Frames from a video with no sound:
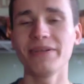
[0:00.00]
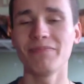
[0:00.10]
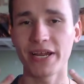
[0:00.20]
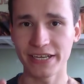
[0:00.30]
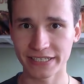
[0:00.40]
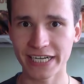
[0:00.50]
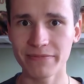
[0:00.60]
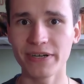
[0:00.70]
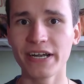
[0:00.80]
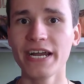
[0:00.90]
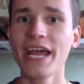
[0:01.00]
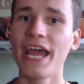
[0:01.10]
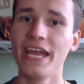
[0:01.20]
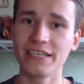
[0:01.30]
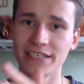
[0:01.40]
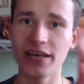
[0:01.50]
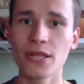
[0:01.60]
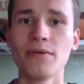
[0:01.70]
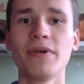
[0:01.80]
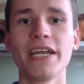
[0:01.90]
my grammar and
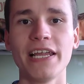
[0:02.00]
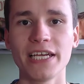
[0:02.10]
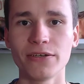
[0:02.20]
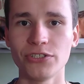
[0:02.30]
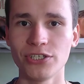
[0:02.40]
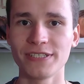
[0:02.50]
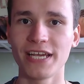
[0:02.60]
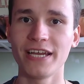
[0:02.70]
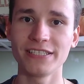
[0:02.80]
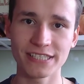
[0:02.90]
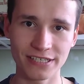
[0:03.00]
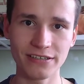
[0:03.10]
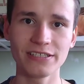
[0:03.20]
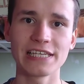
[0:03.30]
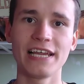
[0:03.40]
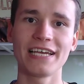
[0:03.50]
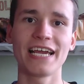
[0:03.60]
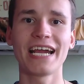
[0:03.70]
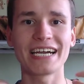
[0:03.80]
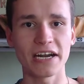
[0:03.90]
another my languages and skills like a
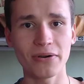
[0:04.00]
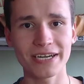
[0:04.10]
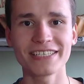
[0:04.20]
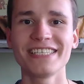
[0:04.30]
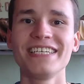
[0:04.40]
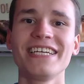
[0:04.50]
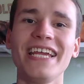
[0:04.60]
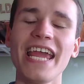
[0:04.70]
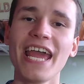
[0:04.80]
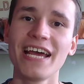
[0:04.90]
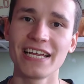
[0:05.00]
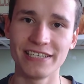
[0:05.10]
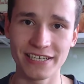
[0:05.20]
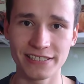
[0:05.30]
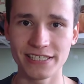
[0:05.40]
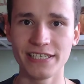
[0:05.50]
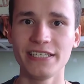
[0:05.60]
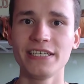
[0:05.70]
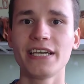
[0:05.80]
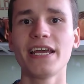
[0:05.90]
karaoke singing
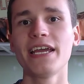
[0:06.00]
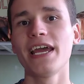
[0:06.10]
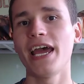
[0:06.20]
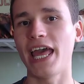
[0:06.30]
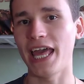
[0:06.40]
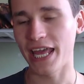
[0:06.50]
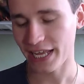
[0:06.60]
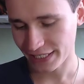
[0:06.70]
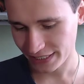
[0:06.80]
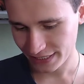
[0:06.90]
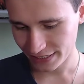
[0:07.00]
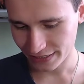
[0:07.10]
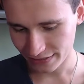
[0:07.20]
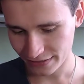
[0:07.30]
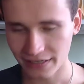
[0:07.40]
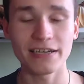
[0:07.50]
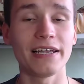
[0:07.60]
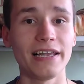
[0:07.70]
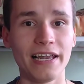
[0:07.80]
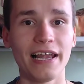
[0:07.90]
dancing and uh,
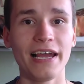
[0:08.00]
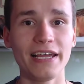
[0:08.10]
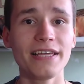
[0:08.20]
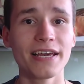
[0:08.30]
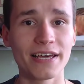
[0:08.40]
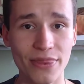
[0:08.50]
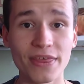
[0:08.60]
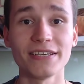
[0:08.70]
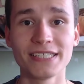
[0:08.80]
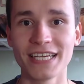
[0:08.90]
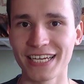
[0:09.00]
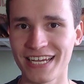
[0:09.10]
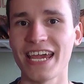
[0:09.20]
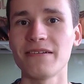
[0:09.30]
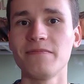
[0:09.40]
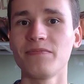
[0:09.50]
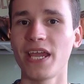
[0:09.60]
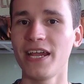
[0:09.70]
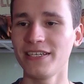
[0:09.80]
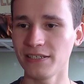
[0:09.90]
like this yeah
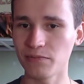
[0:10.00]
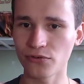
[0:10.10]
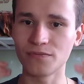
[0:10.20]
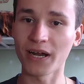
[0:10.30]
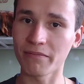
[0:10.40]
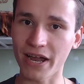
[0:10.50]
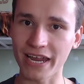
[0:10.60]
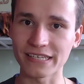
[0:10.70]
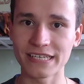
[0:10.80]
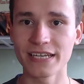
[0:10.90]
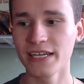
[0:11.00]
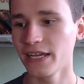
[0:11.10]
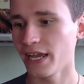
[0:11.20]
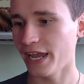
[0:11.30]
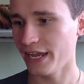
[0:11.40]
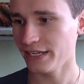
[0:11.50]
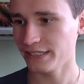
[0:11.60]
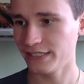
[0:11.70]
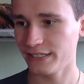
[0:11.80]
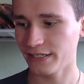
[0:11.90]
and improve my mind and
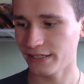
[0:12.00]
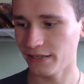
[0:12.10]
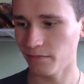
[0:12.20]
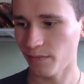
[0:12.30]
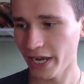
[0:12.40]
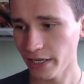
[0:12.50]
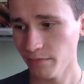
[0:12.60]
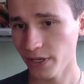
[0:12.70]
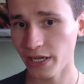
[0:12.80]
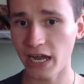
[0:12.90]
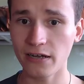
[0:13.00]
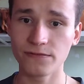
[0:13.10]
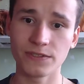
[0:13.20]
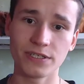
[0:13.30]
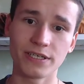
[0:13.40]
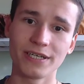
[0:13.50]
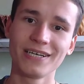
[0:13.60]
uh, maybe after